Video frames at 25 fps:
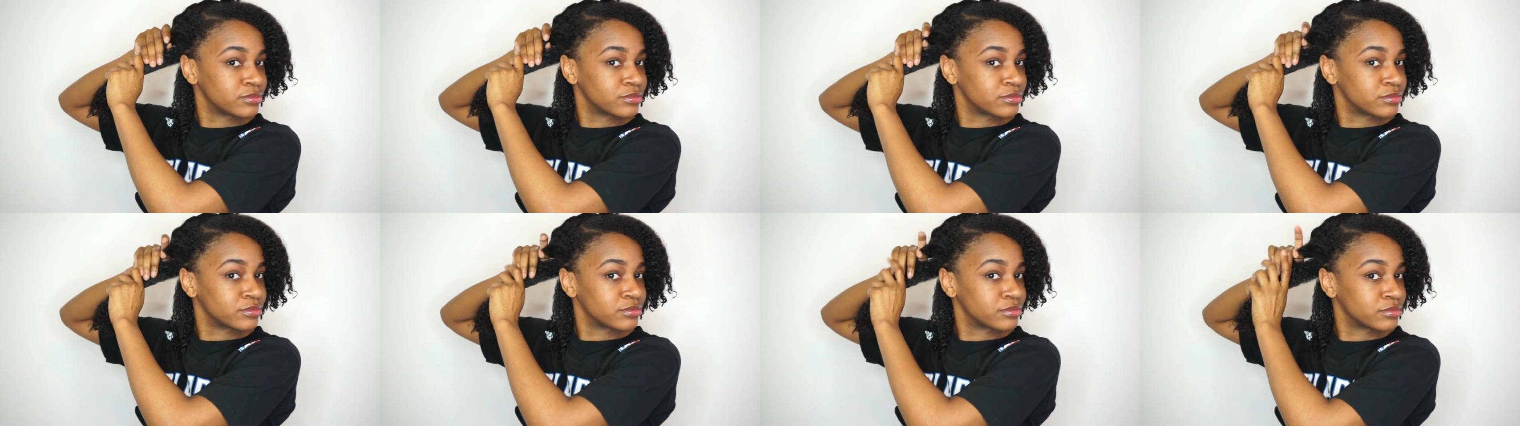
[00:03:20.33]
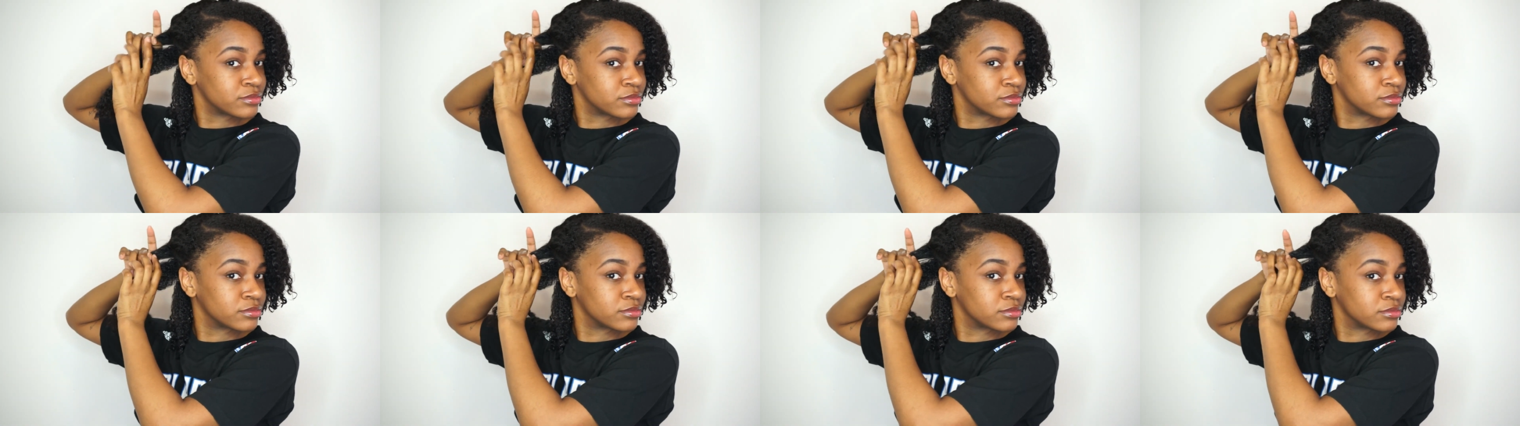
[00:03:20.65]

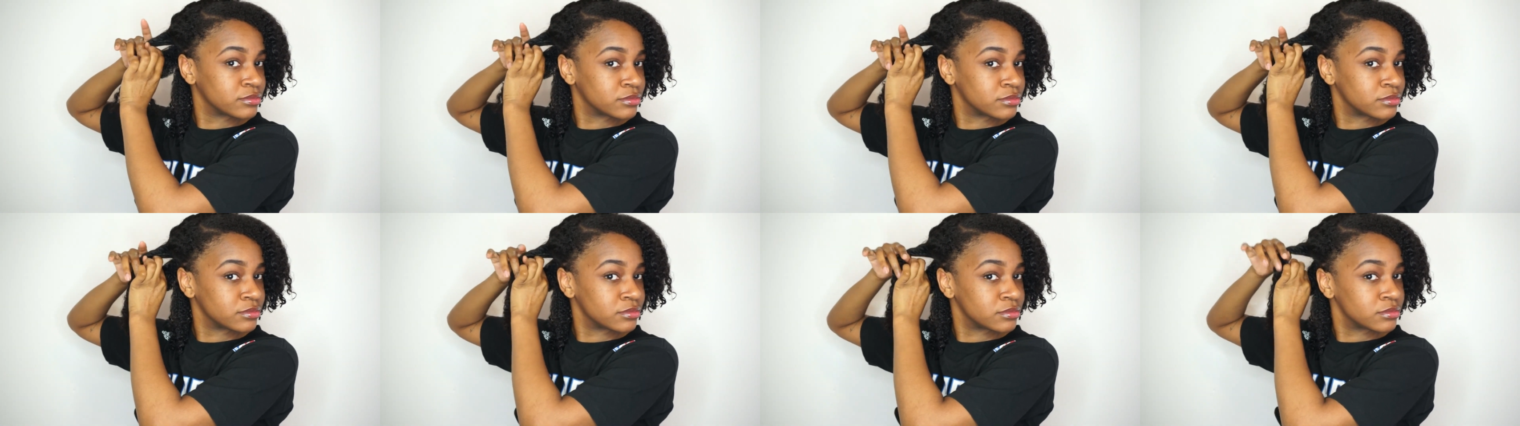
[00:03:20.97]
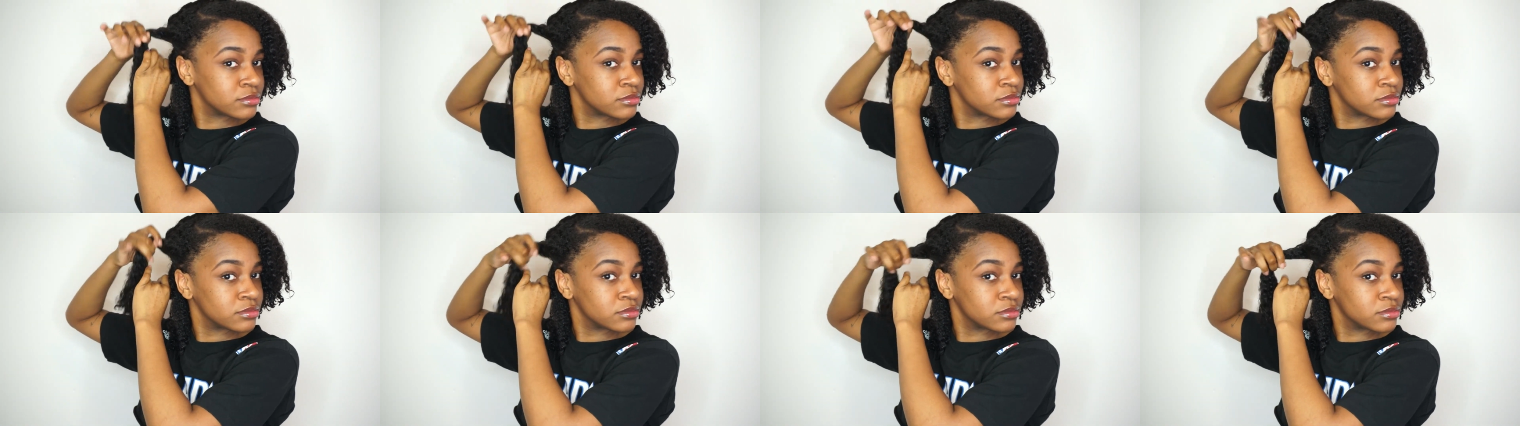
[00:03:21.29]

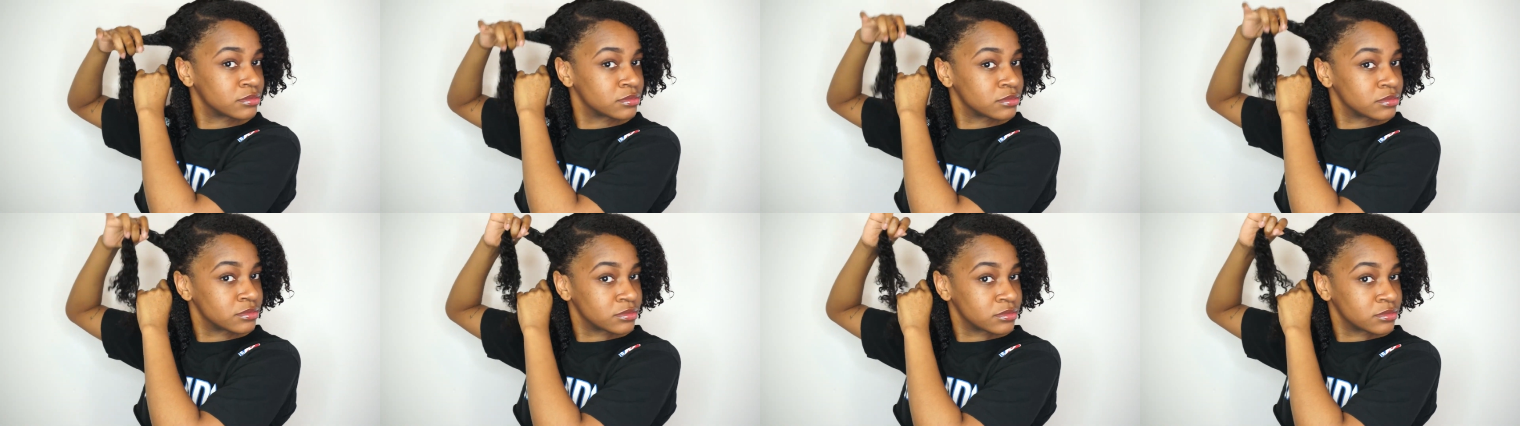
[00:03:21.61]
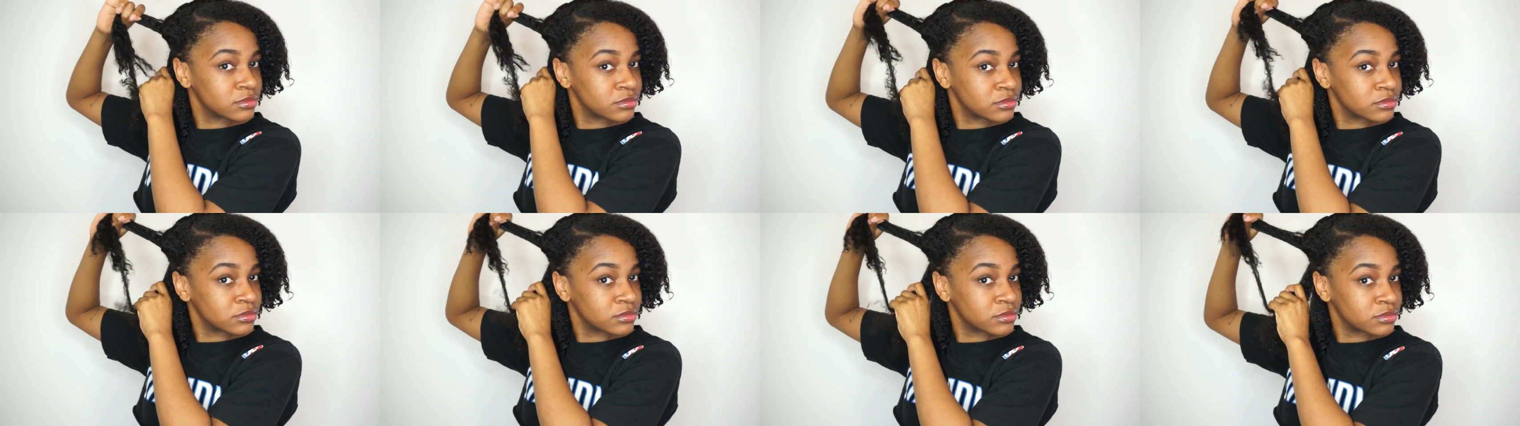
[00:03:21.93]

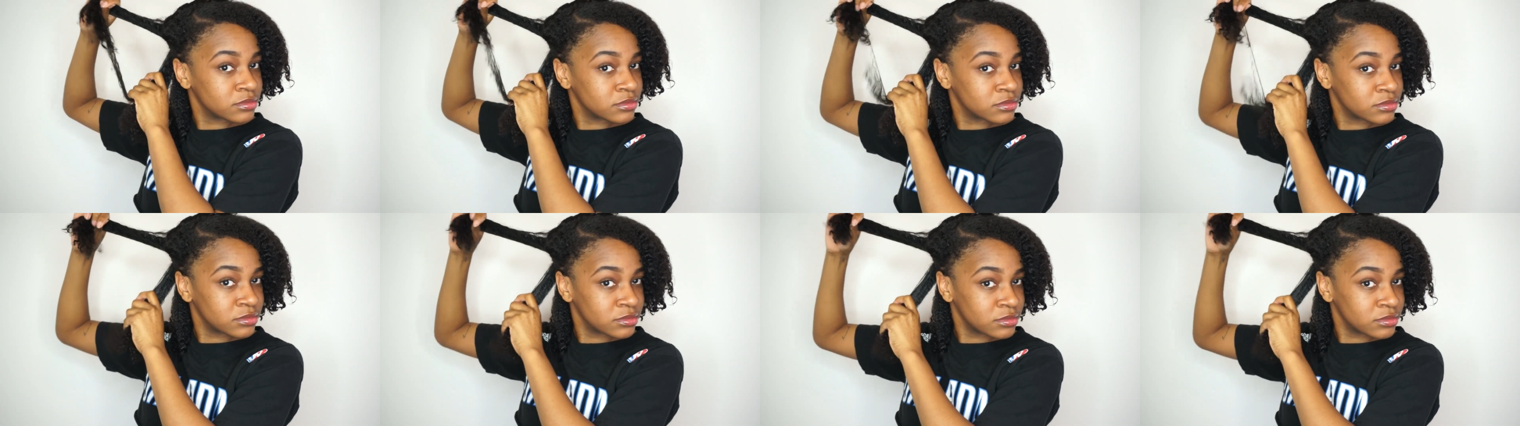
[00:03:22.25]
Nobody speaks.